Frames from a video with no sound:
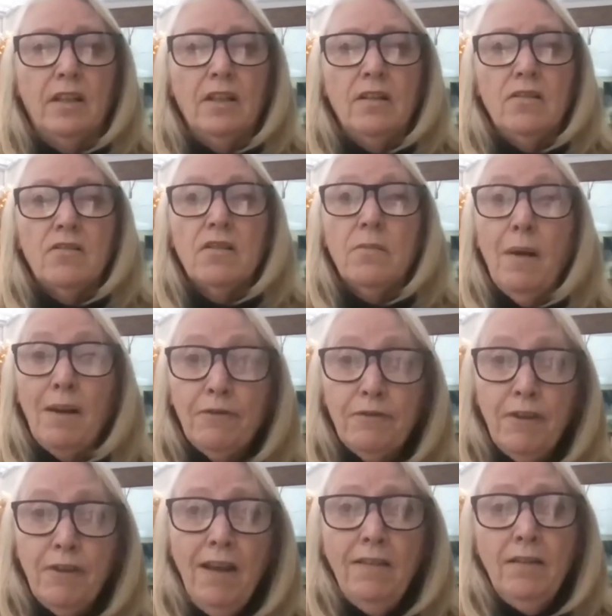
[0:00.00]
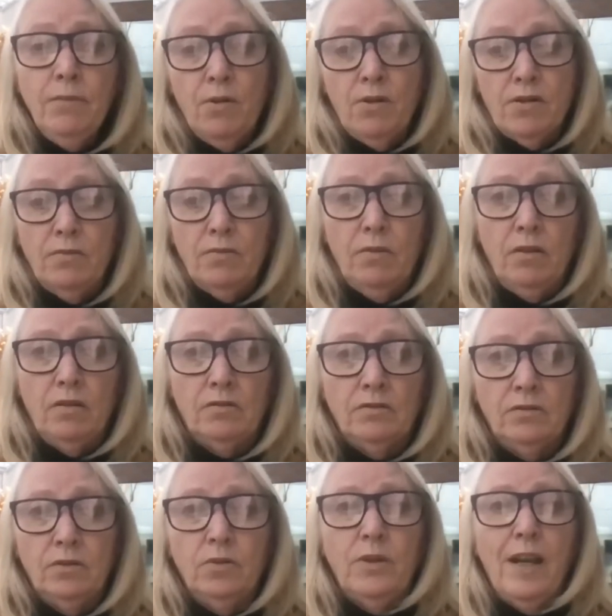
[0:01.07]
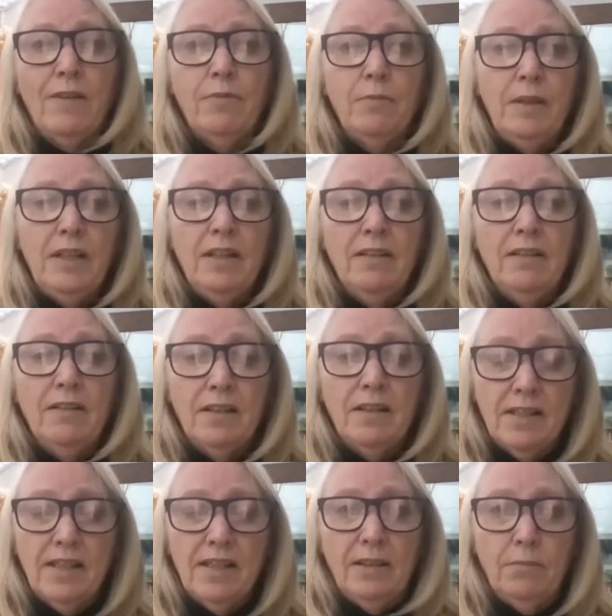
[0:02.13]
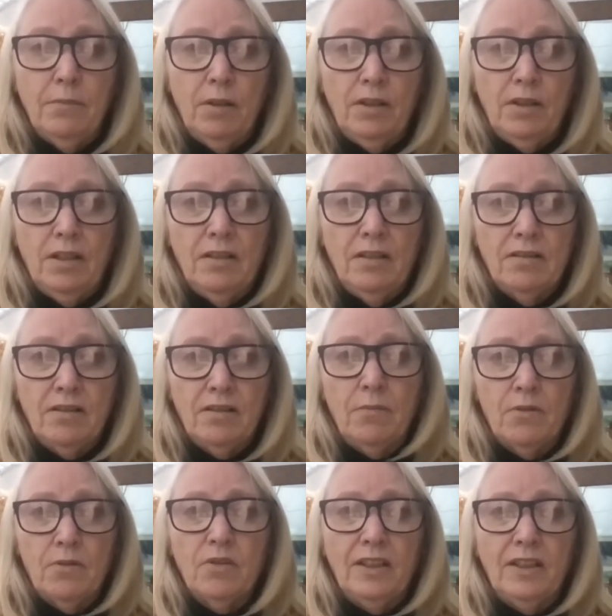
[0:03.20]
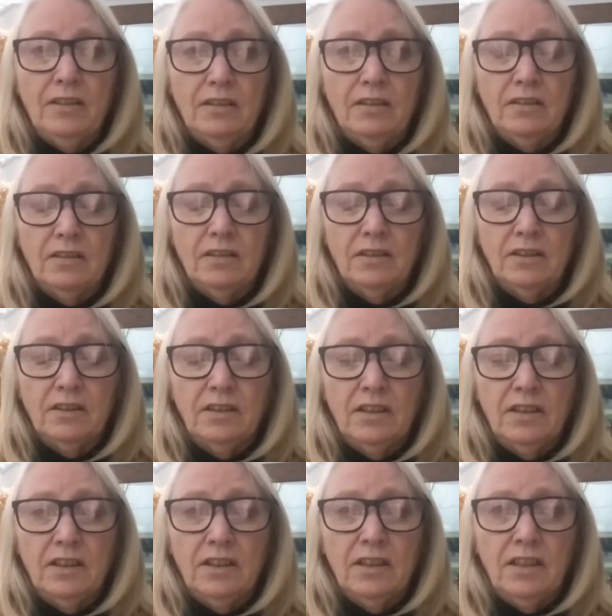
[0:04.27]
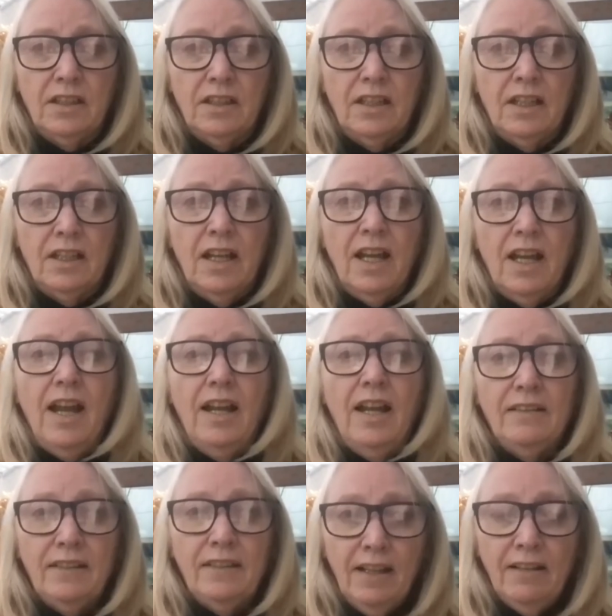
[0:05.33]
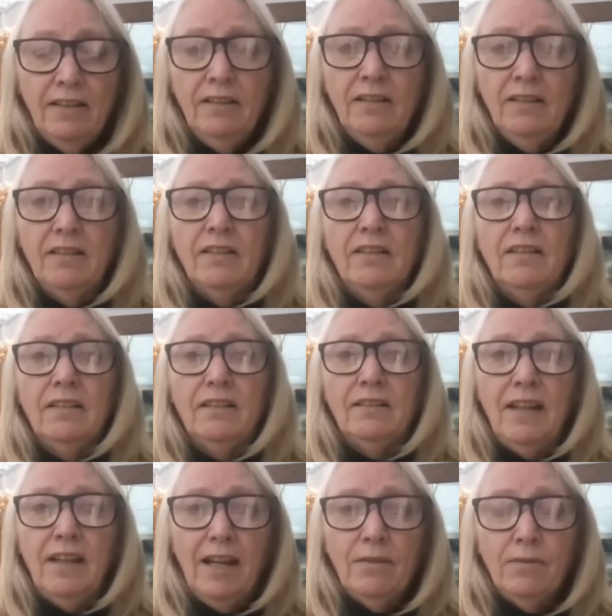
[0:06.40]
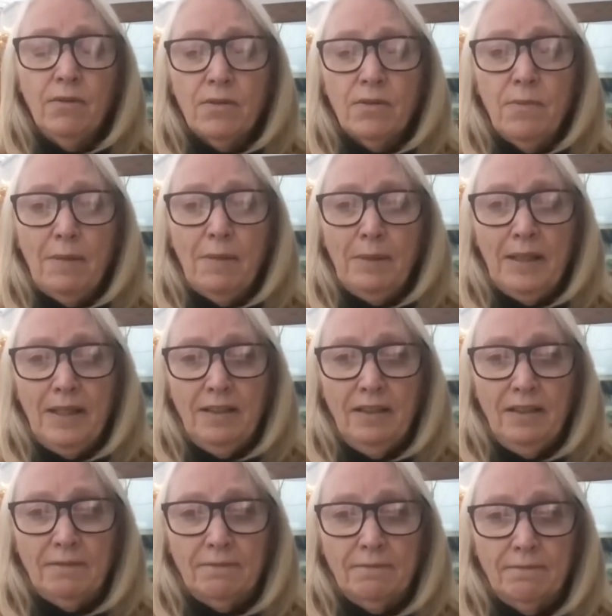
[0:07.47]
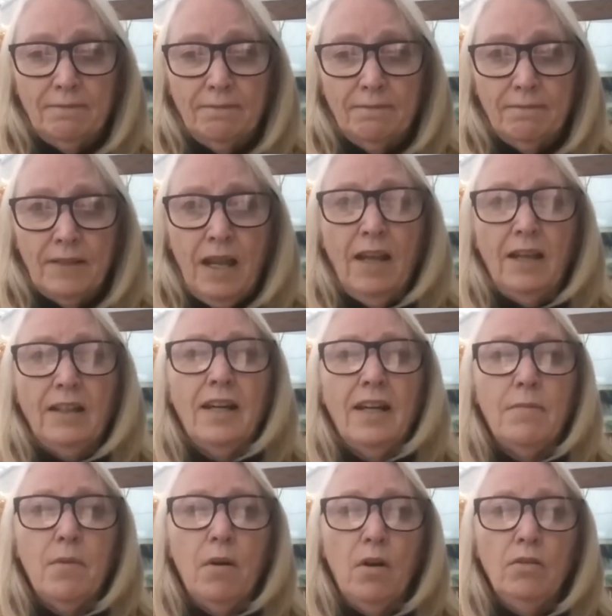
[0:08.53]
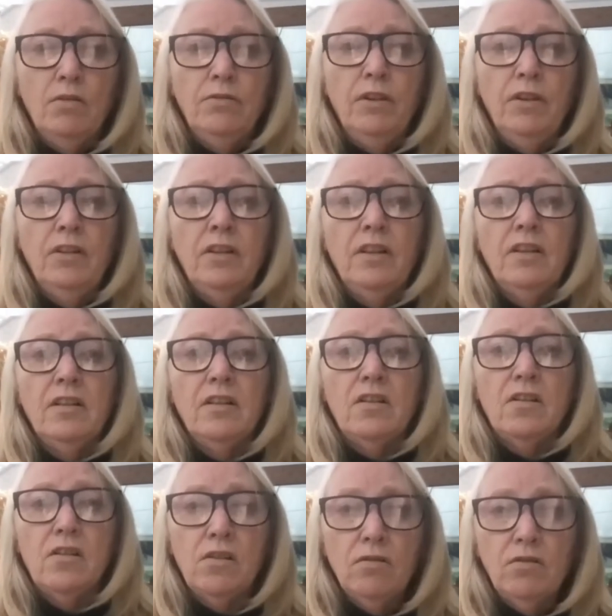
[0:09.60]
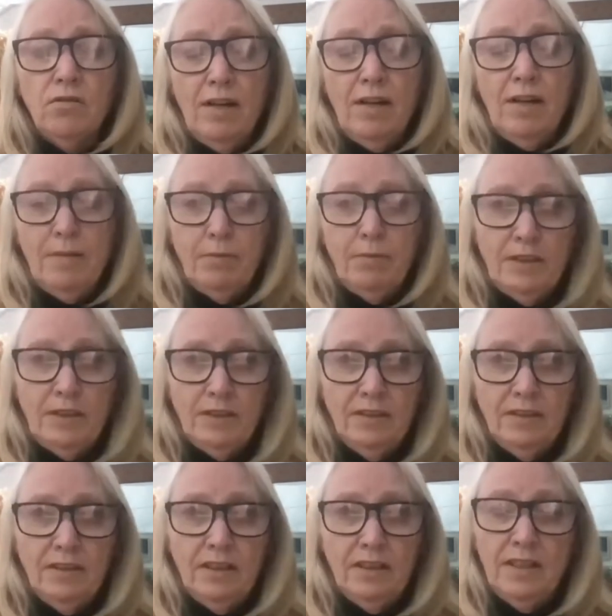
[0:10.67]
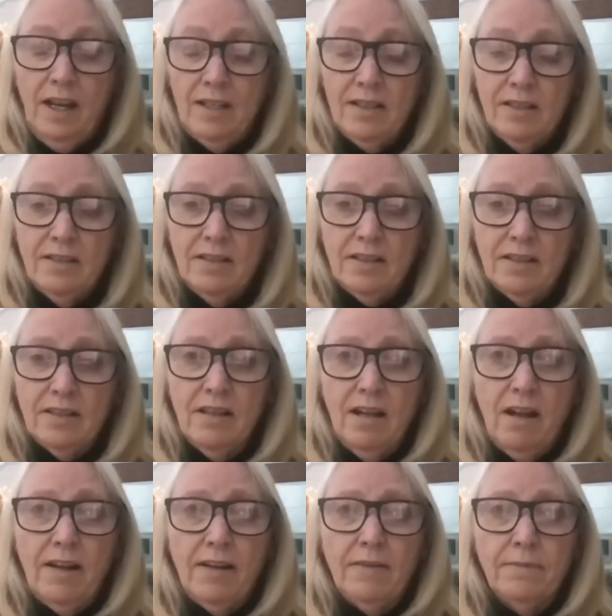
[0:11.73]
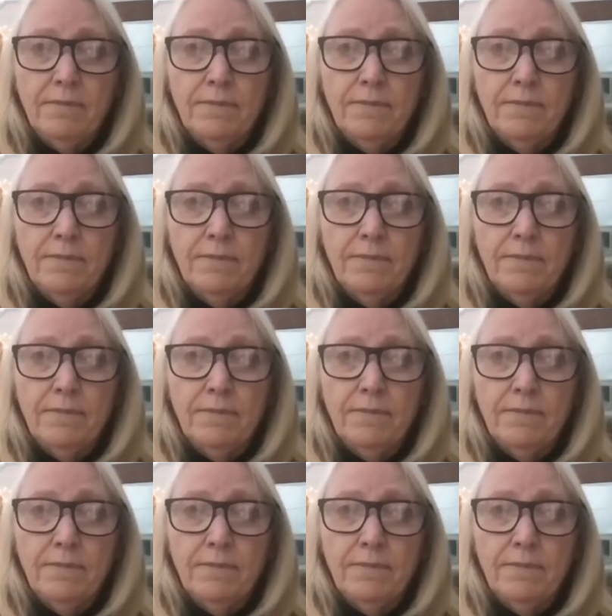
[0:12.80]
So my father was the one who gave me the ticket money to come to England. And then that was my beginning. I came over to Great Britain in 1969.